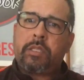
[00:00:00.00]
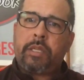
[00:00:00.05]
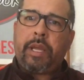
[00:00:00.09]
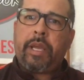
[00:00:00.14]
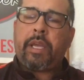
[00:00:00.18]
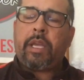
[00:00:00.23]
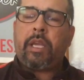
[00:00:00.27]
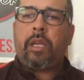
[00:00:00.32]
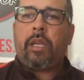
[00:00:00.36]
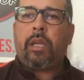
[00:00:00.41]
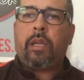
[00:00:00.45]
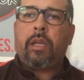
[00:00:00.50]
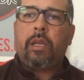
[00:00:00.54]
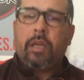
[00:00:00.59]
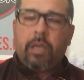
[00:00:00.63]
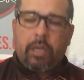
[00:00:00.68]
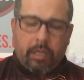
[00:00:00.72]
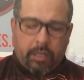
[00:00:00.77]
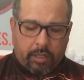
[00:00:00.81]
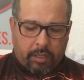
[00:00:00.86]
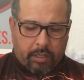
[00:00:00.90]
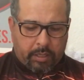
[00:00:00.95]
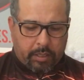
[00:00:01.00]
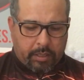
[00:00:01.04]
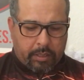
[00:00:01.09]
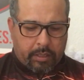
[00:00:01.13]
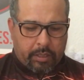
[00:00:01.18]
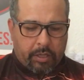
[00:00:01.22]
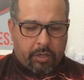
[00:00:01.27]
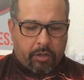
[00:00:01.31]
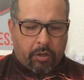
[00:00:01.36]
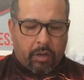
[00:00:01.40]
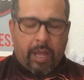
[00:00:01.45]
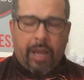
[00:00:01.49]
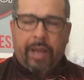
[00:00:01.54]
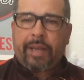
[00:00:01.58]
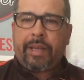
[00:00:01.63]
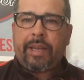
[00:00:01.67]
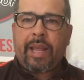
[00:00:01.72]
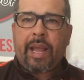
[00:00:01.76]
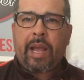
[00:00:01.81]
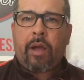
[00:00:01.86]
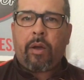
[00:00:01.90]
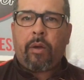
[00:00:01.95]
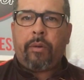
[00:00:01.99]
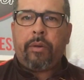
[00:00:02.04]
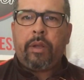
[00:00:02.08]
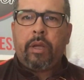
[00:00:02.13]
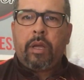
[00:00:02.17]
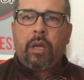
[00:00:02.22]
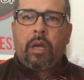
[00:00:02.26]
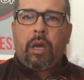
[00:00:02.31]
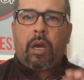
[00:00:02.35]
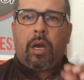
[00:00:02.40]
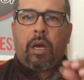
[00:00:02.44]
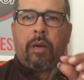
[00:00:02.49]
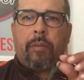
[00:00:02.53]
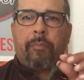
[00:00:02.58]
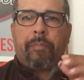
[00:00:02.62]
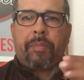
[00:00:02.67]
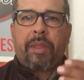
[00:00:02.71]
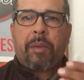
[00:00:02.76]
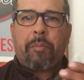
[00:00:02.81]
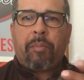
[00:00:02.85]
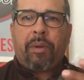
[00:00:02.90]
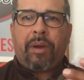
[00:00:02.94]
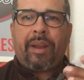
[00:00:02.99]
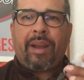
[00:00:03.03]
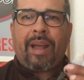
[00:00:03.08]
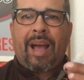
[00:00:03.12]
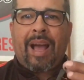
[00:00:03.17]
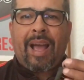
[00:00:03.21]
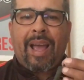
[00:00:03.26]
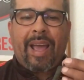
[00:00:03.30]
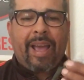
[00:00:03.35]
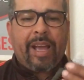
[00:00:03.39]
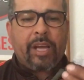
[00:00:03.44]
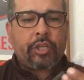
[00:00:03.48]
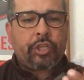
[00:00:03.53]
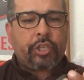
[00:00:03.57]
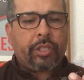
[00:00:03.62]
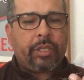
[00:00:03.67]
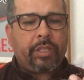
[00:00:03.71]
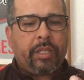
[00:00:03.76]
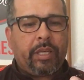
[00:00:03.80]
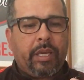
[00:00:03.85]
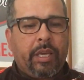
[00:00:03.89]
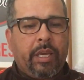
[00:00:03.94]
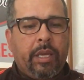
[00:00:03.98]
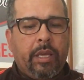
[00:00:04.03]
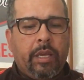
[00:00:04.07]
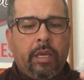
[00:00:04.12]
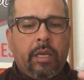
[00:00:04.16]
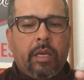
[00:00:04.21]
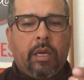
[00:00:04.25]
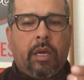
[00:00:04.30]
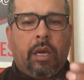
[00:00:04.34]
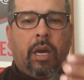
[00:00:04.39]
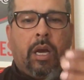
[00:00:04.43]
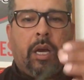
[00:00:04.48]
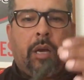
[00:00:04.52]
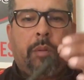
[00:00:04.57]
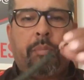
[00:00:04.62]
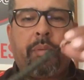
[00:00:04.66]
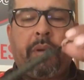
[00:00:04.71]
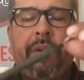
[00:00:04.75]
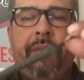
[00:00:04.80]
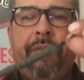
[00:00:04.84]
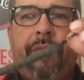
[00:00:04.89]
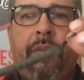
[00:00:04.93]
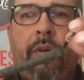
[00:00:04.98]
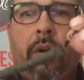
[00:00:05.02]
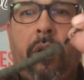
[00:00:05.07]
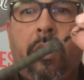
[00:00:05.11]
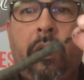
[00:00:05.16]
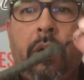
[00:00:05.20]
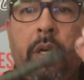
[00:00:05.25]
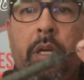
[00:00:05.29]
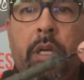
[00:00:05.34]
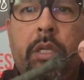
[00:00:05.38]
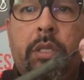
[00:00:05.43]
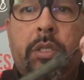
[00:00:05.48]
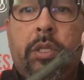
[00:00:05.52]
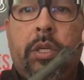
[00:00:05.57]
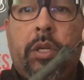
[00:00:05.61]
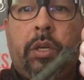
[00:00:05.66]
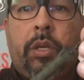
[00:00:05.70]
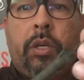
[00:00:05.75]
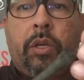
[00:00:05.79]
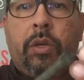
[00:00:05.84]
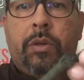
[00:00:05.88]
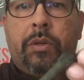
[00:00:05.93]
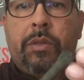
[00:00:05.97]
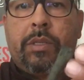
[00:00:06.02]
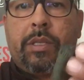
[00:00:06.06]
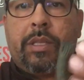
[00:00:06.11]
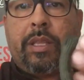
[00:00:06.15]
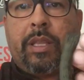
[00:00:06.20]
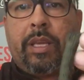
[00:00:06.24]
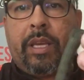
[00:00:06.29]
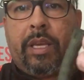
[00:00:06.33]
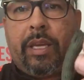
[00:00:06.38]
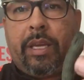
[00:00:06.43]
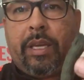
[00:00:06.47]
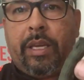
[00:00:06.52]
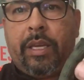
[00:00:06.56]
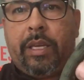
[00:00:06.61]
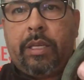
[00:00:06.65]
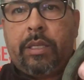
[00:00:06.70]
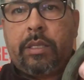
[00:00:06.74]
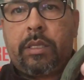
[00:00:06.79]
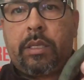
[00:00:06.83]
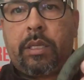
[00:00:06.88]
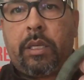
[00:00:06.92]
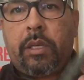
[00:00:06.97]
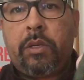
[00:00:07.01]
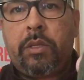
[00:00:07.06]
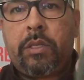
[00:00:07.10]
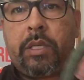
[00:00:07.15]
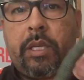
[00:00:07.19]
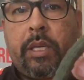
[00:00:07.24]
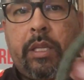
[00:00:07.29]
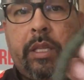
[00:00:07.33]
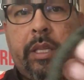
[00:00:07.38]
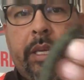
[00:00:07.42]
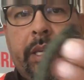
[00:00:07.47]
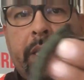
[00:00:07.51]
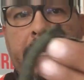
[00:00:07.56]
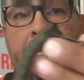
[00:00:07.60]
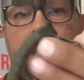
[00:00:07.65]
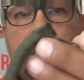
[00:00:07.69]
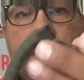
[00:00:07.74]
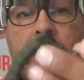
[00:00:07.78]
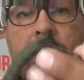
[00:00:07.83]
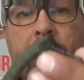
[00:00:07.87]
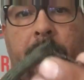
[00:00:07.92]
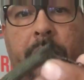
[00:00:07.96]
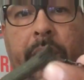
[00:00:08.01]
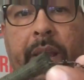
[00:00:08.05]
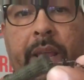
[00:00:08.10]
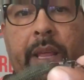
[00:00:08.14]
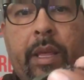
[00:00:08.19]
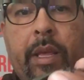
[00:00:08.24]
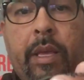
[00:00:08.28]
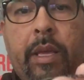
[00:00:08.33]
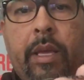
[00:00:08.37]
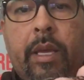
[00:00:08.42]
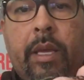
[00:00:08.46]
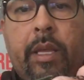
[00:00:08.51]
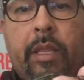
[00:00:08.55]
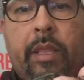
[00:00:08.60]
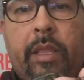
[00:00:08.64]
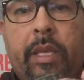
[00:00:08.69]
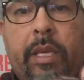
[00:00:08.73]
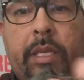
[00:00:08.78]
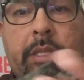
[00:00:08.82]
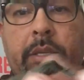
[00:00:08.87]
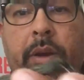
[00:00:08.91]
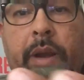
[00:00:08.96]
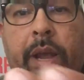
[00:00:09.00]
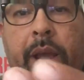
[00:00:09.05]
taking your line down. But I actually prefer to use these. You see these? These are